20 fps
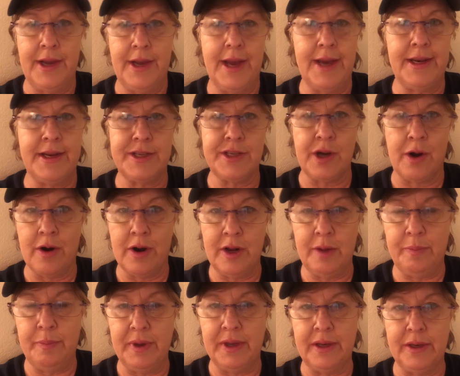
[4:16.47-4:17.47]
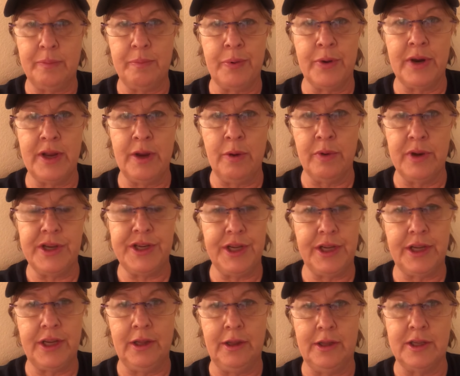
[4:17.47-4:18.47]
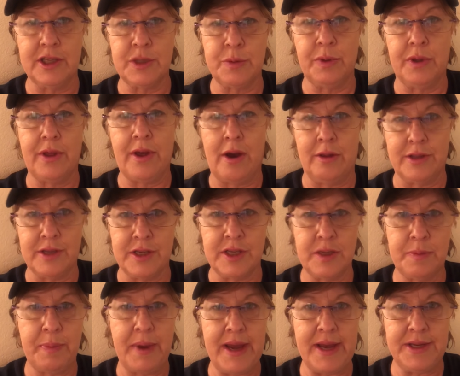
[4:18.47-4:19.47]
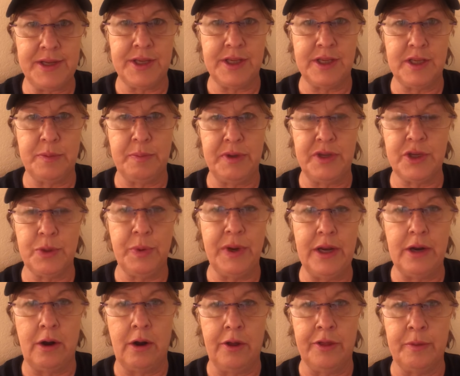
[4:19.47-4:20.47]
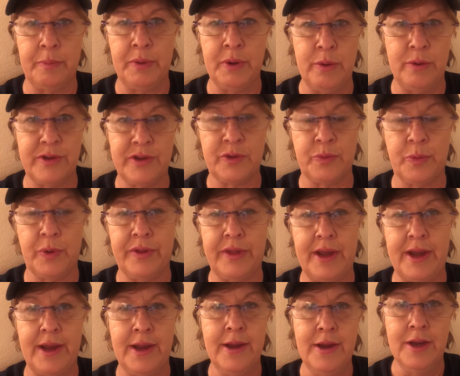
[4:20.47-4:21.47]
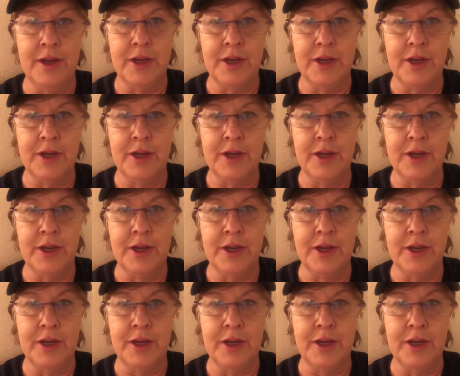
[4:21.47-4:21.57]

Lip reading: And it's already been pretty ridiculous with all the spaces between all the booths where they